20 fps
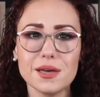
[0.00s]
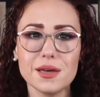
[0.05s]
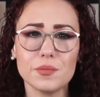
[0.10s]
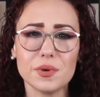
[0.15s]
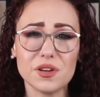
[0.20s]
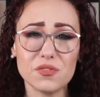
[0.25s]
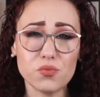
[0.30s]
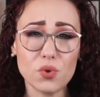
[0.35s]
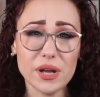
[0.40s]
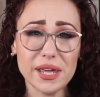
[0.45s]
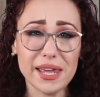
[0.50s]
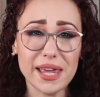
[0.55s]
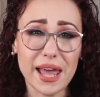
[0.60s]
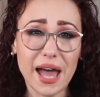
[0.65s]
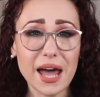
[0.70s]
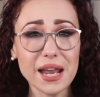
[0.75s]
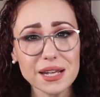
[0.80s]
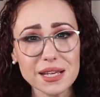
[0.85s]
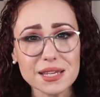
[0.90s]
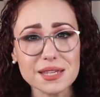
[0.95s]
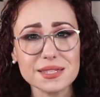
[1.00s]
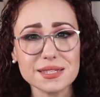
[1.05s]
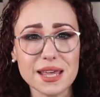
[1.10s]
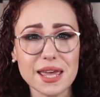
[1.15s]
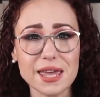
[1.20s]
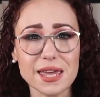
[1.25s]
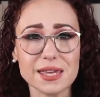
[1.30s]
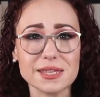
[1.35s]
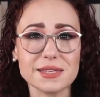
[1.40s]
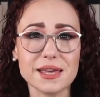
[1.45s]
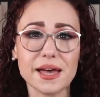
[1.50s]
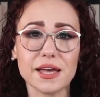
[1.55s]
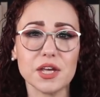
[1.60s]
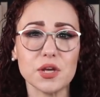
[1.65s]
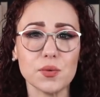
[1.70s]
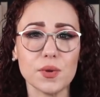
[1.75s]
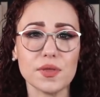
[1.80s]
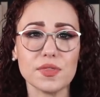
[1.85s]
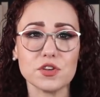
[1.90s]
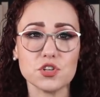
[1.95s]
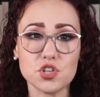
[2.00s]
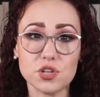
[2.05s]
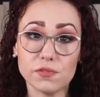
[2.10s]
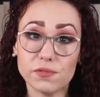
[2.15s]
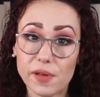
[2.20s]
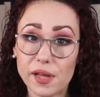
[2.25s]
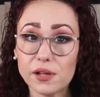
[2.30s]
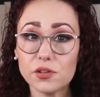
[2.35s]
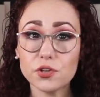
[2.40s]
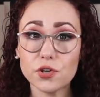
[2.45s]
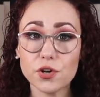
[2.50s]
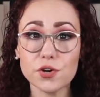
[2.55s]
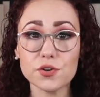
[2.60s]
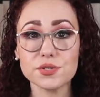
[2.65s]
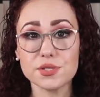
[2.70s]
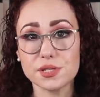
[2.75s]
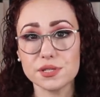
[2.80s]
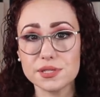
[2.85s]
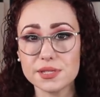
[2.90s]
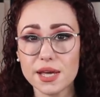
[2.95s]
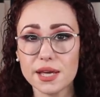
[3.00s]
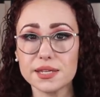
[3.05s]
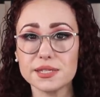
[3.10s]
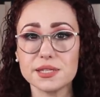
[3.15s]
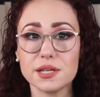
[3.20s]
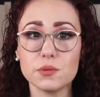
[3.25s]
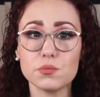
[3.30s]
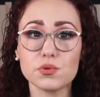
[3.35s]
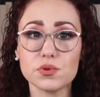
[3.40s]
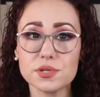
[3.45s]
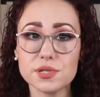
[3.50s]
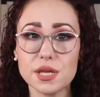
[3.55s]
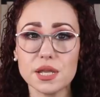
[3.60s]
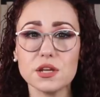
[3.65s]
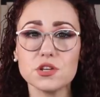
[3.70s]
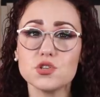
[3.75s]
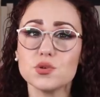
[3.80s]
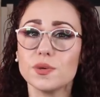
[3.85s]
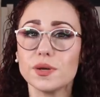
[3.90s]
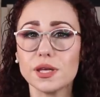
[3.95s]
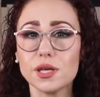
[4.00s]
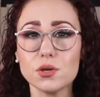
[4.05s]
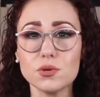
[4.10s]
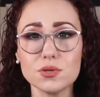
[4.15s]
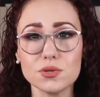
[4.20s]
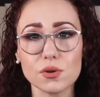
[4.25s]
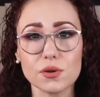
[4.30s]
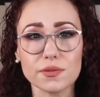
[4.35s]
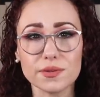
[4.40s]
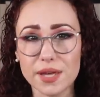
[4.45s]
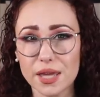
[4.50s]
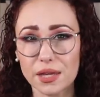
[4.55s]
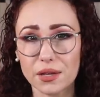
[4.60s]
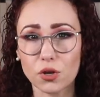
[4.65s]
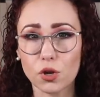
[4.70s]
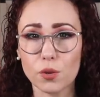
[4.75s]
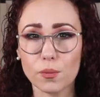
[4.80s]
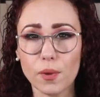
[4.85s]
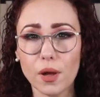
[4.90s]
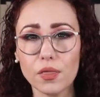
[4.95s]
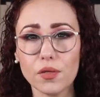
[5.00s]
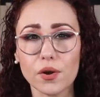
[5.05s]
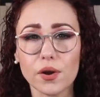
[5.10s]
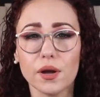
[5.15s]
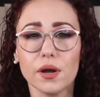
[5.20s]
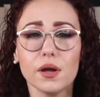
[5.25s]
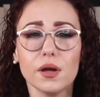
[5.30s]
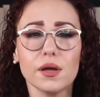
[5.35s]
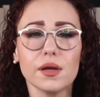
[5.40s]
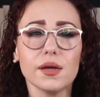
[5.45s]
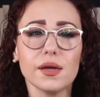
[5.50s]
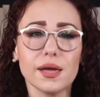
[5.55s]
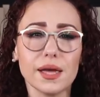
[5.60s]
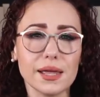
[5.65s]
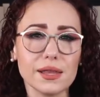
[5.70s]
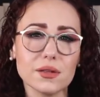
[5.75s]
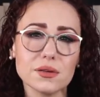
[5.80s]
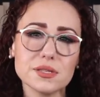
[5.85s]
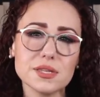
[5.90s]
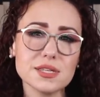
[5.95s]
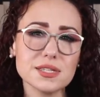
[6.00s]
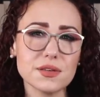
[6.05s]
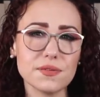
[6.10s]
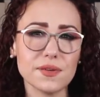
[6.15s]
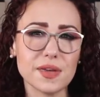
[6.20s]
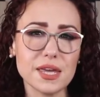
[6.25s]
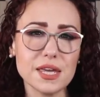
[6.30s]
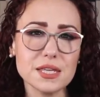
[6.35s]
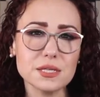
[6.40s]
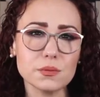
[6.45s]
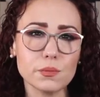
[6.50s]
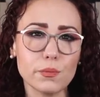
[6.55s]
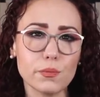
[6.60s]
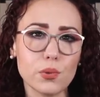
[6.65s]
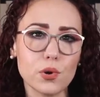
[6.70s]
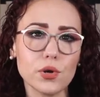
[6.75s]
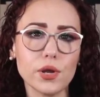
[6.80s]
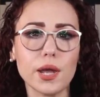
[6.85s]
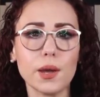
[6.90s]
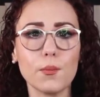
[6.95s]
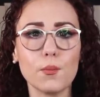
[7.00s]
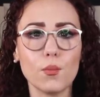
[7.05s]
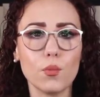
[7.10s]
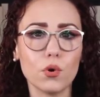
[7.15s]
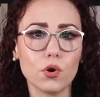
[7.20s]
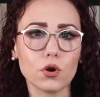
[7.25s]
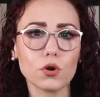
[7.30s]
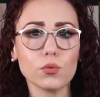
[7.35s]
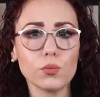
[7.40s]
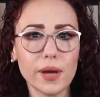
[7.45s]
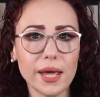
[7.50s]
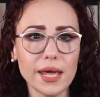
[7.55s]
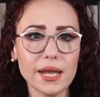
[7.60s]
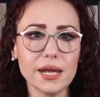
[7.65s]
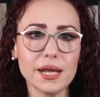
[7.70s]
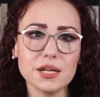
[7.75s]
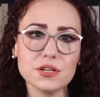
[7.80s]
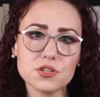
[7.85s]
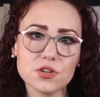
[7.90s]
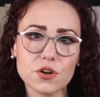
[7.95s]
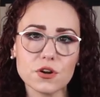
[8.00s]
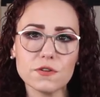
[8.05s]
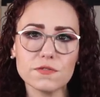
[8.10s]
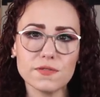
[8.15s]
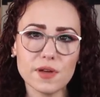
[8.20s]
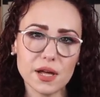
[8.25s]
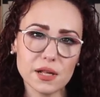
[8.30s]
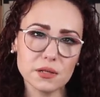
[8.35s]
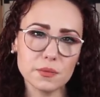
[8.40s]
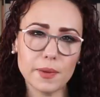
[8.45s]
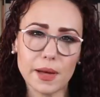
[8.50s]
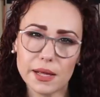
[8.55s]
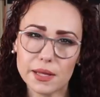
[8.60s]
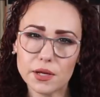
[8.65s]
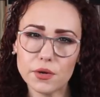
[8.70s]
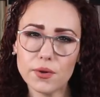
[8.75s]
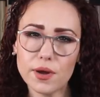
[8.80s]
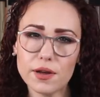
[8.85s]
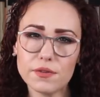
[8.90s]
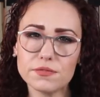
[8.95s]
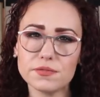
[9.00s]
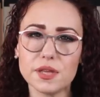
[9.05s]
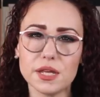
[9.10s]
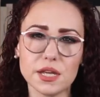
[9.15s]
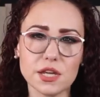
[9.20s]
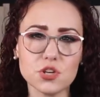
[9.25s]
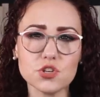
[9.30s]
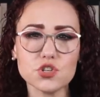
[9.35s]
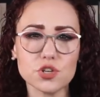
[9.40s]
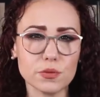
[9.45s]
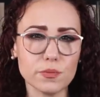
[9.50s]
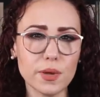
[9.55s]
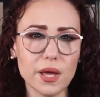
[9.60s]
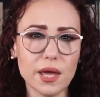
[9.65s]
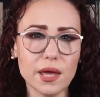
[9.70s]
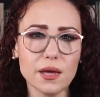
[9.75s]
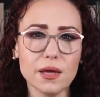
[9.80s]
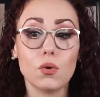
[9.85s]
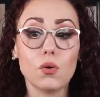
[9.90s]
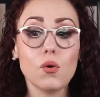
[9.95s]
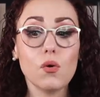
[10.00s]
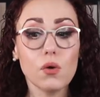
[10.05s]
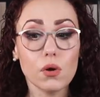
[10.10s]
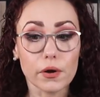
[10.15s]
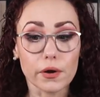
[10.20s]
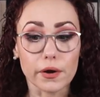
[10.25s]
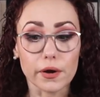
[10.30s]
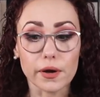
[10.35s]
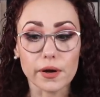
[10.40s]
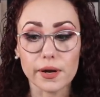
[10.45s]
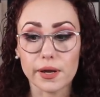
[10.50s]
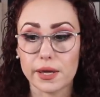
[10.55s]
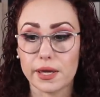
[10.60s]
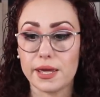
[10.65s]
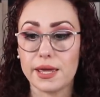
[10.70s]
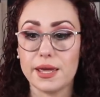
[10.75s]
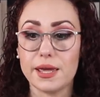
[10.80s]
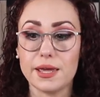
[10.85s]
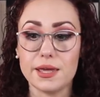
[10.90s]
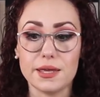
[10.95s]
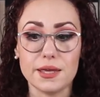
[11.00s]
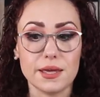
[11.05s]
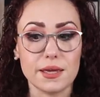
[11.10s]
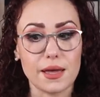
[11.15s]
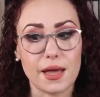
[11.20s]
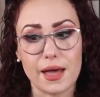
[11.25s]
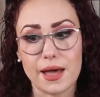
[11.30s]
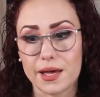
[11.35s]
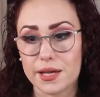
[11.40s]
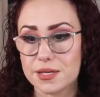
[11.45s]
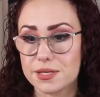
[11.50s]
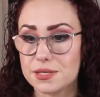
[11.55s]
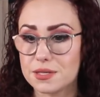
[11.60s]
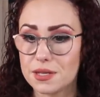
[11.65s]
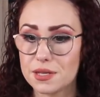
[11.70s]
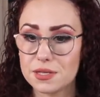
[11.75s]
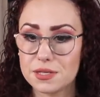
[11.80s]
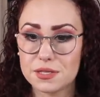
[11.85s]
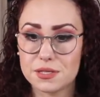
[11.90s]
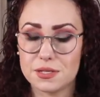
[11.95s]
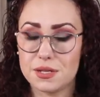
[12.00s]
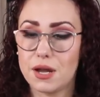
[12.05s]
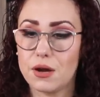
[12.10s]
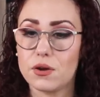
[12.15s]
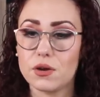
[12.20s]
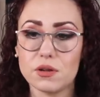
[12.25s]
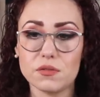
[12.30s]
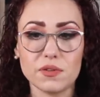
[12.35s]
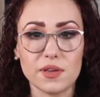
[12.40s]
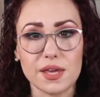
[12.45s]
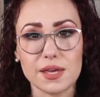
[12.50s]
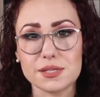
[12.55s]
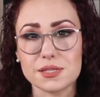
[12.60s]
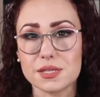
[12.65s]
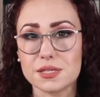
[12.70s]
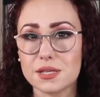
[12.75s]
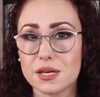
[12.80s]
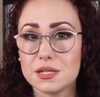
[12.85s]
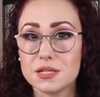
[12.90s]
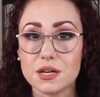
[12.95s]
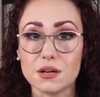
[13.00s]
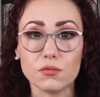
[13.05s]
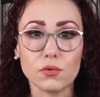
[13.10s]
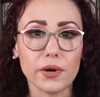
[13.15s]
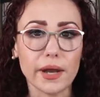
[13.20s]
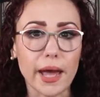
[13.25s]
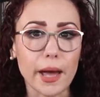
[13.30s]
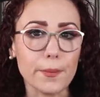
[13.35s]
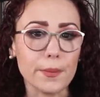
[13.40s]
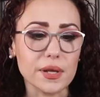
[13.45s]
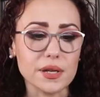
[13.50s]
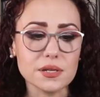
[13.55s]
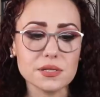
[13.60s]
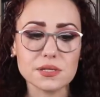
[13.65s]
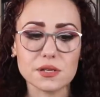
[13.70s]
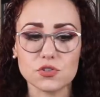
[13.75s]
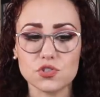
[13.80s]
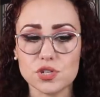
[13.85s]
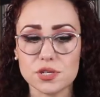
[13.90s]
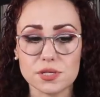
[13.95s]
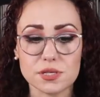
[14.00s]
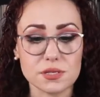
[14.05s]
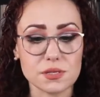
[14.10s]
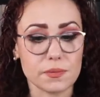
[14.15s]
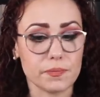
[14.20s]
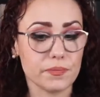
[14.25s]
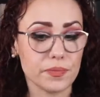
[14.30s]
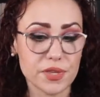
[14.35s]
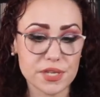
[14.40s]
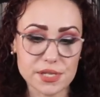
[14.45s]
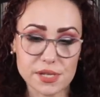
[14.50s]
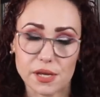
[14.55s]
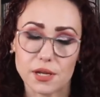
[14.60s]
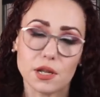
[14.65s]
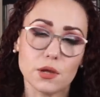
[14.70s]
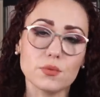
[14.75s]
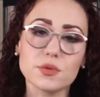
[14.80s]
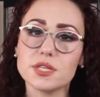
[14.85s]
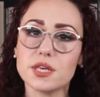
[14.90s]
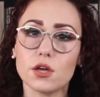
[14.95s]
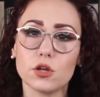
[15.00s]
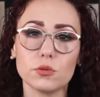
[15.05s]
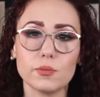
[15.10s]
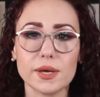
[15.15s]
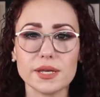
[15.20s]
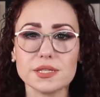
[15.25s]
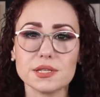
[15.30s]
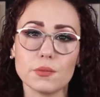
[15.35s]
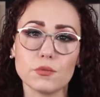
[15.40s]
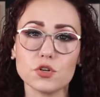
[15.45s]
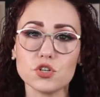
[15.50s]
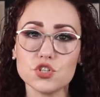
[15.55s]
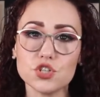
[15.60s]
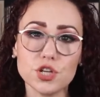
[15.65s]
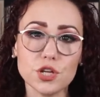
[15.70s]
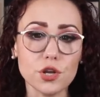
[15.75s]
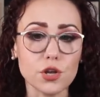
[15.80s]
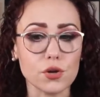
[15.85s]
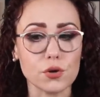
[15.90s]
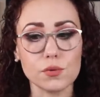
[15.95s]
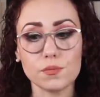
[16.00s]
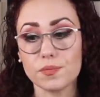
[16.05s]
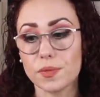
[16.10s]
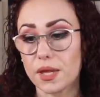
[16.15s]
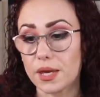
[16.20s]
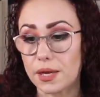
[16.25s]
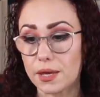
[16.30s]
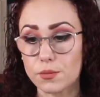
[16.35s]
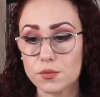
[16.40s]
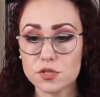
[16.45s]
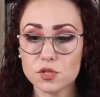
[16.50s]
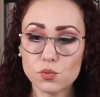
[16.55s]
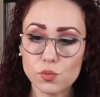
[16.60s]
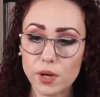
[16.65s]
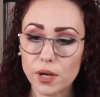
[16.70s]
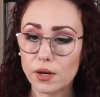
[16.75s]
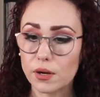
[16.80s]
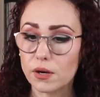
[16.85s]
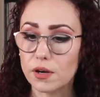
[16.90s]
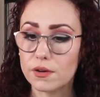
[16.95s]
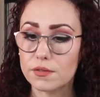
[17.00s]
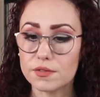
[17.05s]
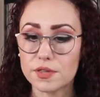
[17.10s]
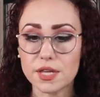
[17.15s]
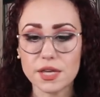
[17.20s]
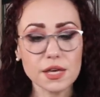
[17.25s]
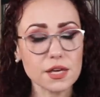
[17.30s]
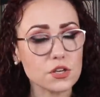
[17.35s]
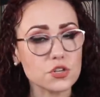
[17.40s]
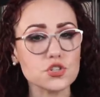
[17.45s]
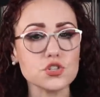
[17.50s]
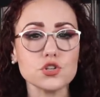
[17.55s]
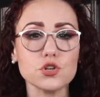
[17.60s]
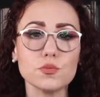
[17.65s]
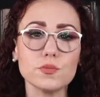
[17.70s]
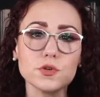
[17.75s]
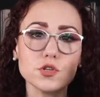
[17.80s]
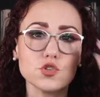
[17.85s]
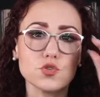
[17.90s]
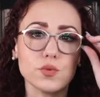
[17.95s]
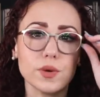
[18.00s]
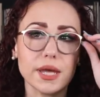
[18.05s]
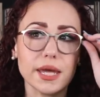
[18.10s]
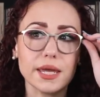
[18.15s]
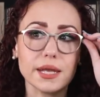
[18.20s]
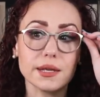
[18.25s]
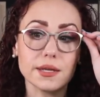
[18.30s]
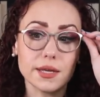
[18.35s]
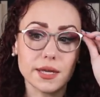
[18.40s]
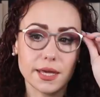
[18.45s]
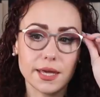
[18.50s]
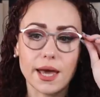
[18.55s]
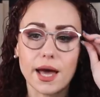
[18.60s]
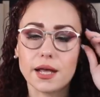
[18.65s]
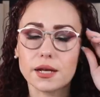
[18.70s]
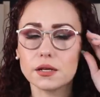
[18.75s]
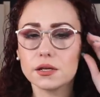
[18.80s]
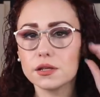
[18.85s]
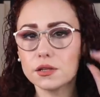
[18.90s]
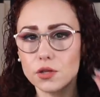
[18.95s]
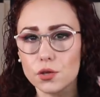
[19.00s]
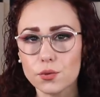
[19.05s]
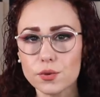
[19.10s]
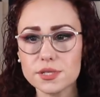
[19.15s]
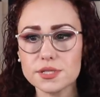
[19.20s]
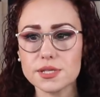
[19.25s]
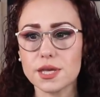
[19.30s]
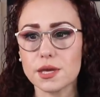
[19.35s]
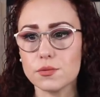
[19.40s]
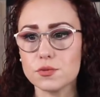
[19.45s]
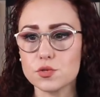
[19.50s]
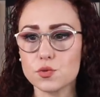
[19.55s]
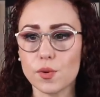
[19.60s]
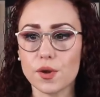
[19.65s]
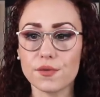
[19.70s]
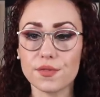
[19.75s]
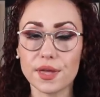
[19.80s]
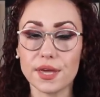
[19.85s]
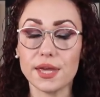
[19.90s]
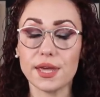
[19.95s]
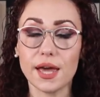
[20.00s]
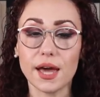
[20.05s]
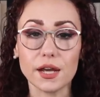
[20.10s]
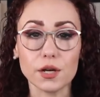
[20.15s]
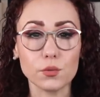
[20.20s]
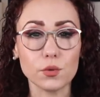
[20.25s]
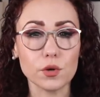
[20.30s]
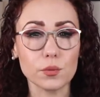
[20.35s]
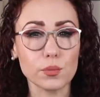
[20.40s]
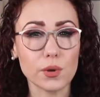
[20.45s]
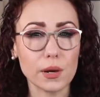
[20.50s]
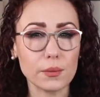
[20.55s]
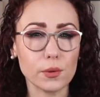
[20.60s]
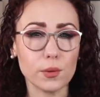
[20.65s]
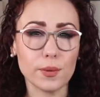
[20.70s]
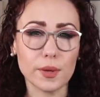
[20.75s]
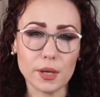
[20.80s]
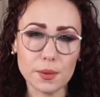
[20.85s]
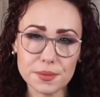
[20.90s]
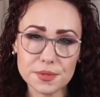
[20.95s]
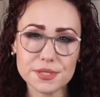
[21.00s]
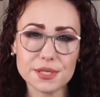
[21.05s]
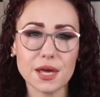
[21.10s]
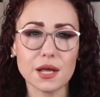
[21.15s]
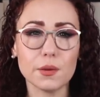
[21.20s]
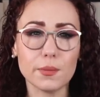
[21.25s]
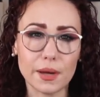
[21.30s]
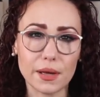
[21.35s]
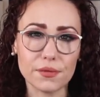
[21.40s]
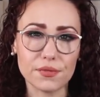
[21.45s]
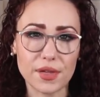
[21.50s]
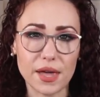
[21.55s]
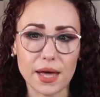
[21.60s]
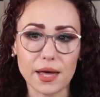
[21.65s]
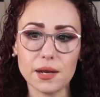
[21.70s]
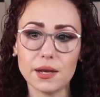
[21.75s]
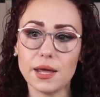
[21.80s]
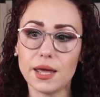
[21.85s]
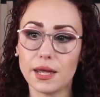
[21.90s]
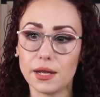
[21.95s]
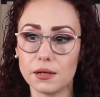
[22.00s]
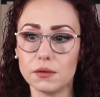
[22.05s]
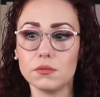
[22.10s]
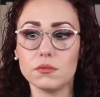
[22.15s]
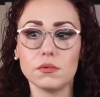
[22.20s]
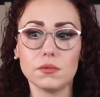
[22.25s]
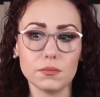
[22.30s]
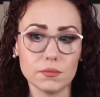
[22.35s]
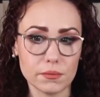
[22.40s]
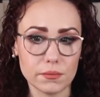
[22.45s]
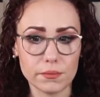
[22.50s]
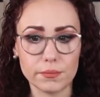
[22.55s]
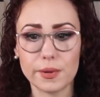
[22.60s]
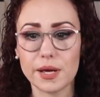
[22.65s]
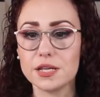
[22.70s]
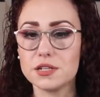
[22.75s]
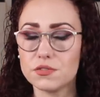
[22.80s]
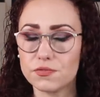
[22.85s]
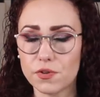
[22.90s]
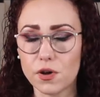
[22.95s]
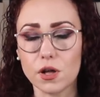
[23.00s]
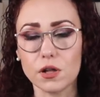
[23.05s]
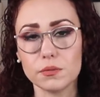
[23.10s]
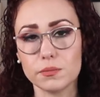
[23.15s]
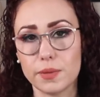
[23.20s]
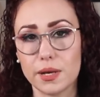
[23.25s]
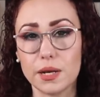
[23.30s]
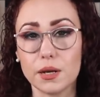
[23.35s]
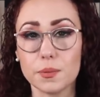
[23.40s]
But if what Kiana is saying is accurate, that she failed hers and Sexton proceeded to accuse her of killing her mother, it looks as if he's putting more weight into her failed polygraph than he should be. Or he has this narrative, he has this idea of what happened, such as Sandy was killed by someone she knew. He was aware of the issue between Kiana and Lewis. He was aware that Kiana would have probably been upset about that and by default been